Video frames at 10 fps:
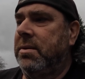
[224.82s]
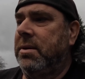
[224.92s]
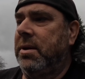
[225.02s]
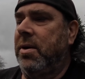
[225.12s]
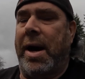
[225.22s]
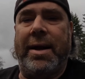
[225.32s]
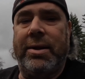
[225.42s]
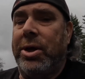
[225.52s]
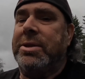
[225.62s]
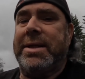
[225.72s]
you know, I
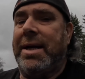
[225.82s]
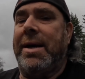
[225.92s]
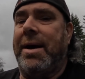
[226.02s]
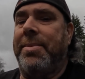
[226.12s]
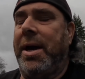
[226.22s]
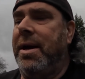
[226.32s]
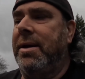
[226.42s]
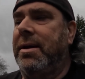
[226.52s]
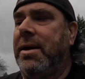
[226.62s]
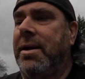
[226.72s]
looked it up,
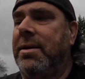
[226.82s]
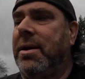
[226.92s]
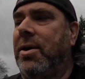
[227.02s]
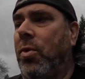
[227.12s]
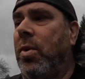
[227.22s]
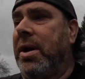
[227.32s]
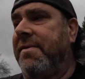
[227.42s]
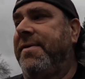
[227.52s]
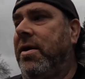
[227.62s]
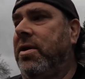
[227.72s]
and you know what I
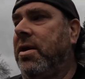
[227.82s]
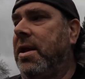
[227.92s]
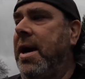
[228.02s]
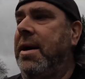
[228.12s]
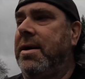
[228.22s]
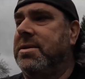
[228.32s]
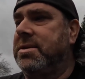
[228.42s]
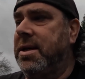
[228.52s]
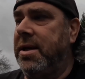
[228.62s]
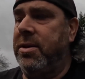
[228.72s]
found online is
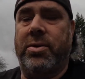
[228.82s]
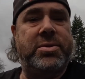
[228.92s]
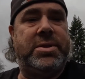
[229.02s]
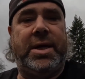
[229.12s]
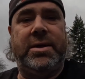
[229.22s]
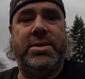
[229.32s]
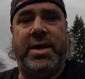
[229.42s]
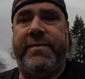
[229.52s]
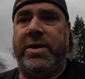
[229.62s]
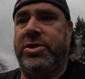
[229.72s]
that those things,
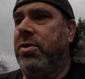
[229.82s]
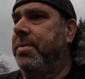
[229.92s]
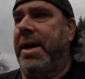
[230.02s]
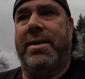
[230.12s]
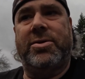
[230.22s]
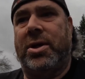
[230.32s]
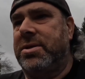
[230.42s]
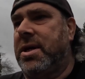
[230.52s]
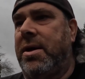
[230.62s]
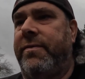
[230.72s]
they eventually go bad. The truck's
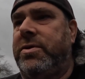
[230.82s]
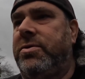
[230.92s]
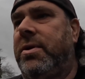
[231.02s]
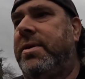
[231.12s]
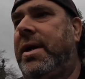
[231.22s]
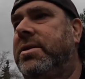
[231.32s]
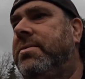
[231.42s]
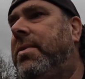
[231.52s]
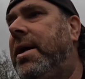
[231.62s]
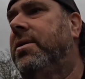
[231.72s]
got over
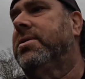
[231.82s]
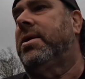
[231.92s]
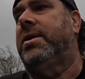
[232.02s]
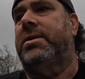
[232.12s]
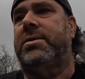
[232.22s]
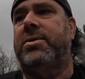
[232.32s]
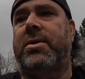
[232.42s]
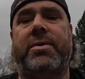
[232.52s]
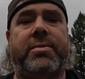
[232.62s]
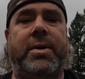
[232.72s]
200,000 miles on it,
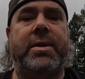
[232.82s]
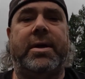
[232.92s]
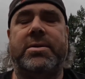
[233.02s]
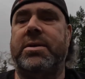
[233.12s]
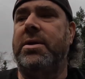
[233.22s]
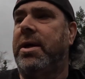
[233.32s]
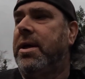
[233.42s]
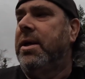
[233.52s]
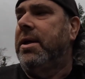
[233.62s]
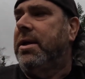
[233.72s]
203,000.
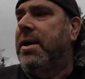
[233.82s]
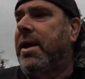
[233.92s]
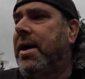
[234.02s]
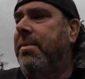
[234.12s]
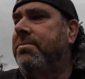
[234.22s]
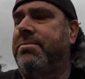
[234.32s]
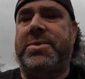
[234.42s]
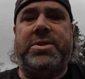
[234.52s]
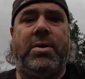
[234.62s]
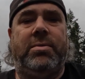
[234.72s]

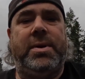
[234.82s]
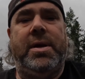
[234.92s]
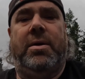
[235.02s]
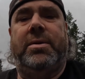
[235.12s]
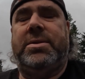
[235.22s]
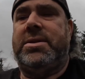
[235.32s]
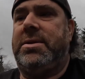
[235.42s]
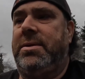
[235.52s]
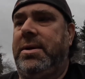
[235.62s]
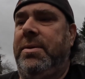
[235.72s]
So you know,
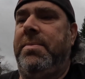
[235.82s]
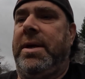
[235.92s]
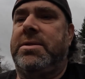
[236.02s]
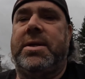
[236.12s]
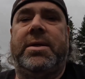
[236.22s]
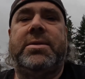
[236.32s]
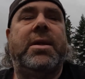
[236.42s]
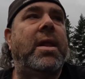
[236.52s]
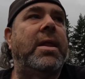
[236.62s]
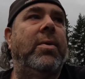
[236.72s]
it makes sense
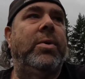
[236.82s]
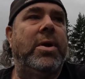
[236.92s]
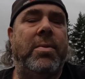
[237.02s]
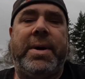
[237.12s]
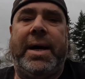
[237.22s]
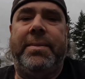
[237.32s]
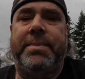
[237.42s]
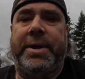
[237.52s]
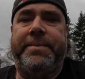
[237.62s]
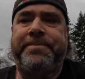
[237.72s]
that the thing would go bad,
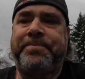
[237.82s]
but